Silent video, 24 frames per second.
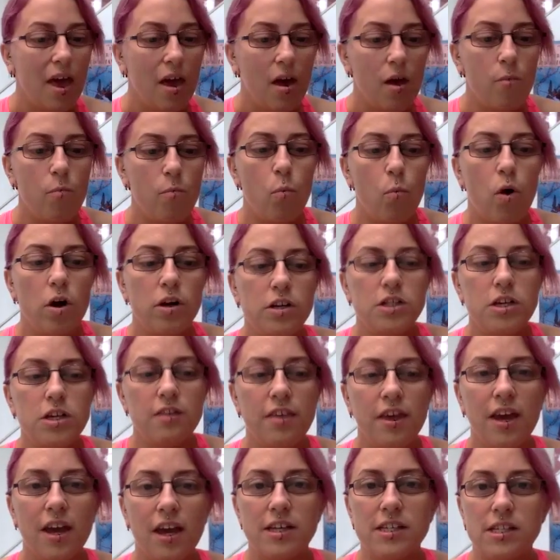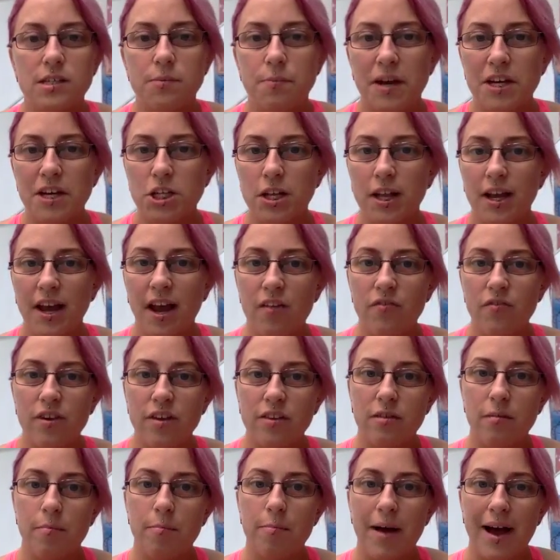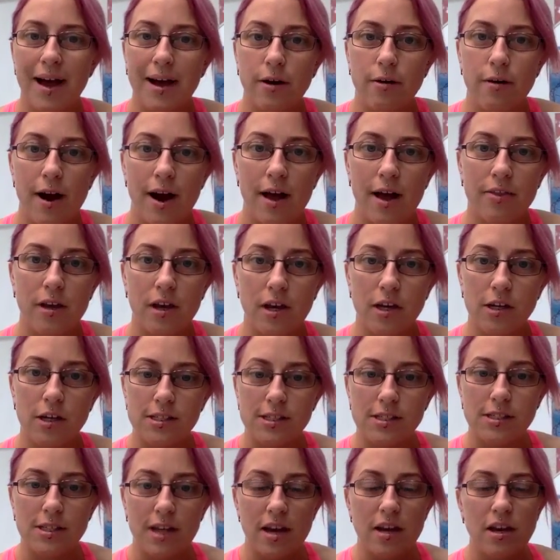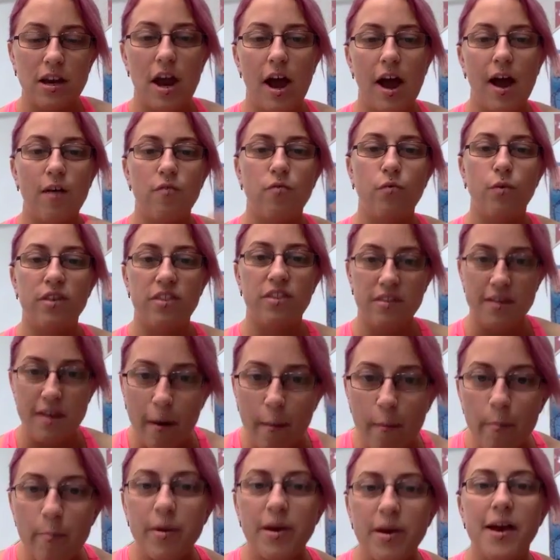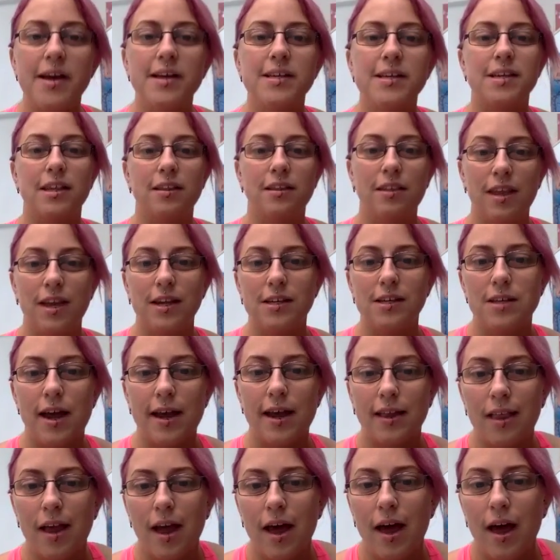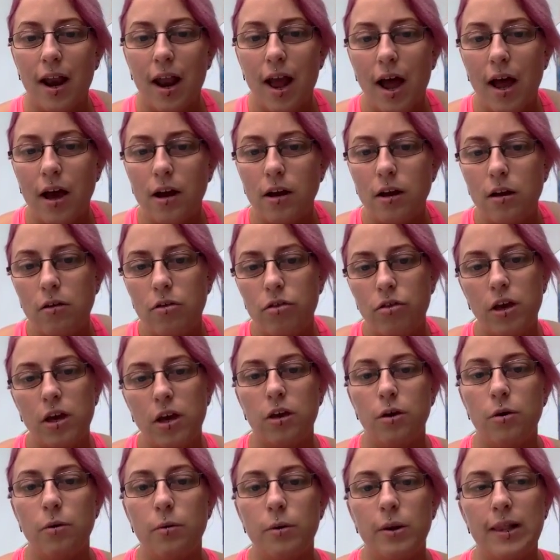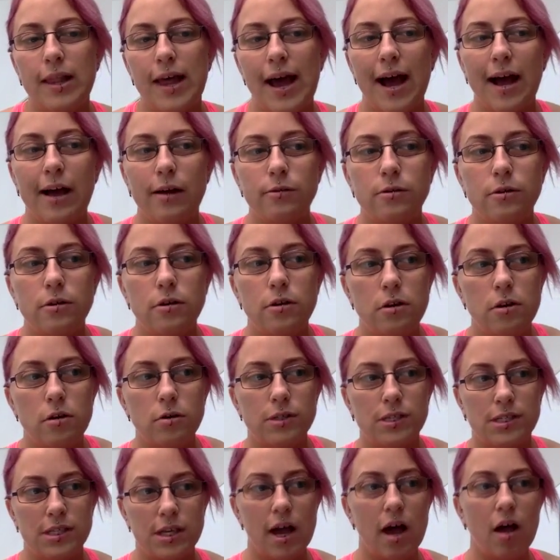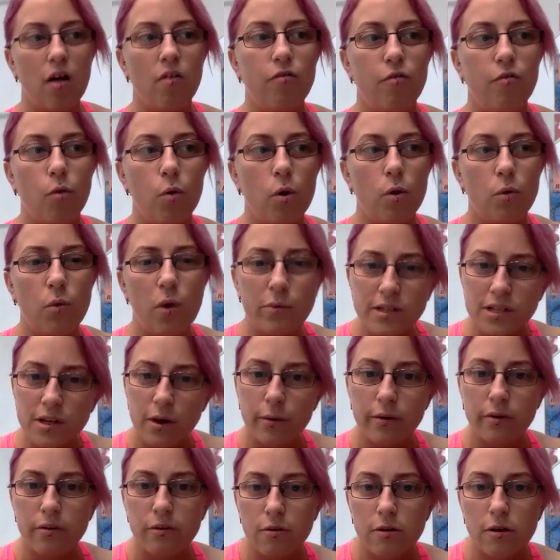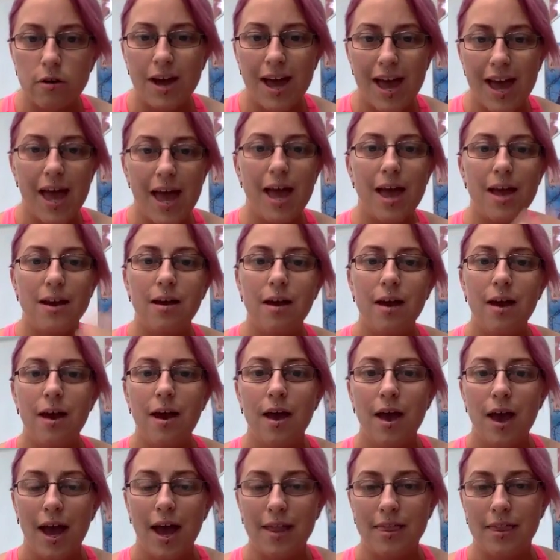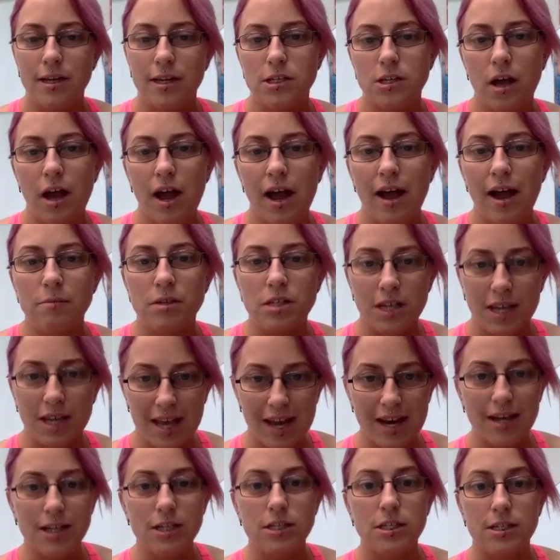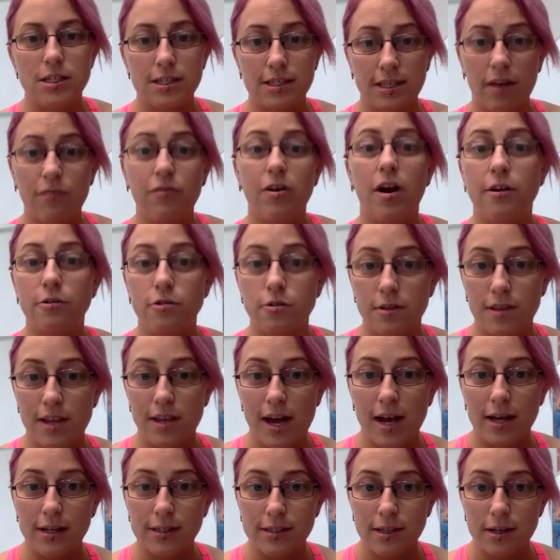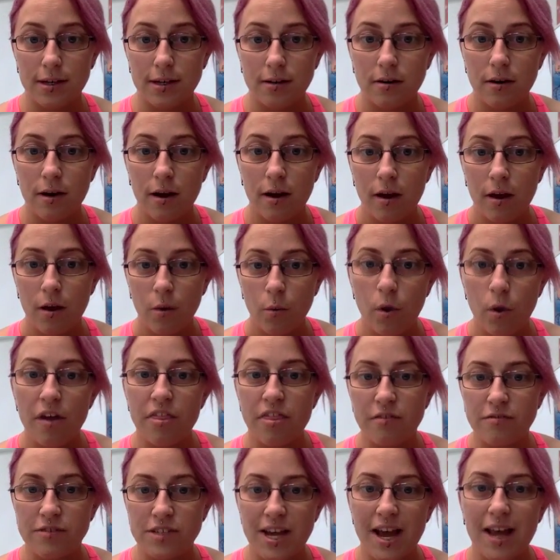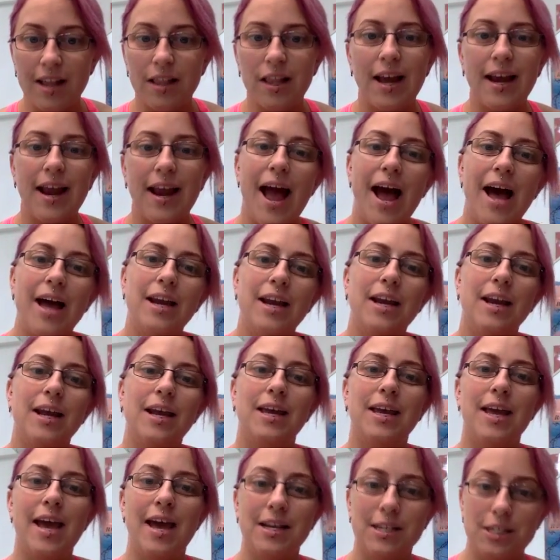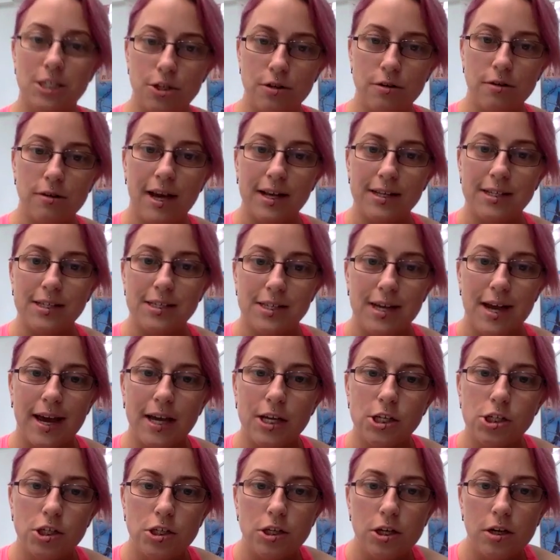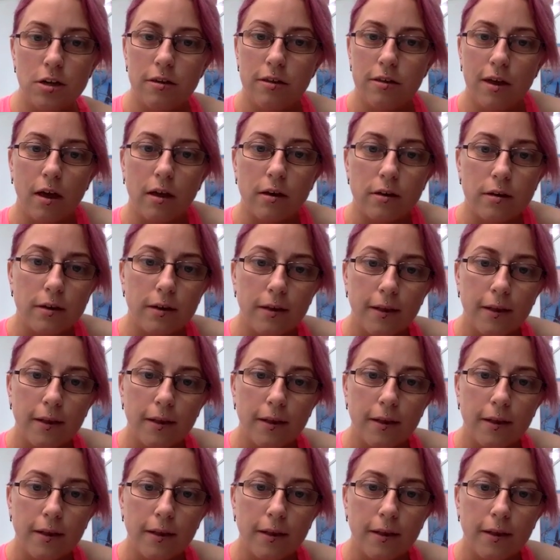And what yeah. you especially having the background that you said you have with numbers and things like that, how do you think you allowed yourself or what was going through your head at the time to get into 700,000 worth of debt like how did it get to that stage do you think